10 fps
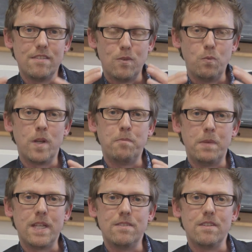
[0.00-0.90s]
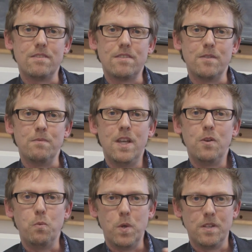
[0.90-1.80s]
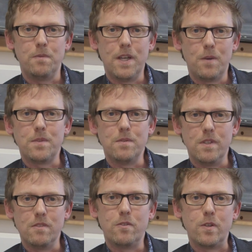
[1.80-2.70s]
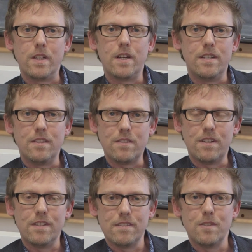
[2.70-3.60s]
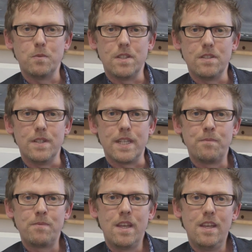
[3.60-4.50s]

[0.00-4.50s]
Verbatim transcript: So one big system wouldn't be optimal for the kind of science that we're doing.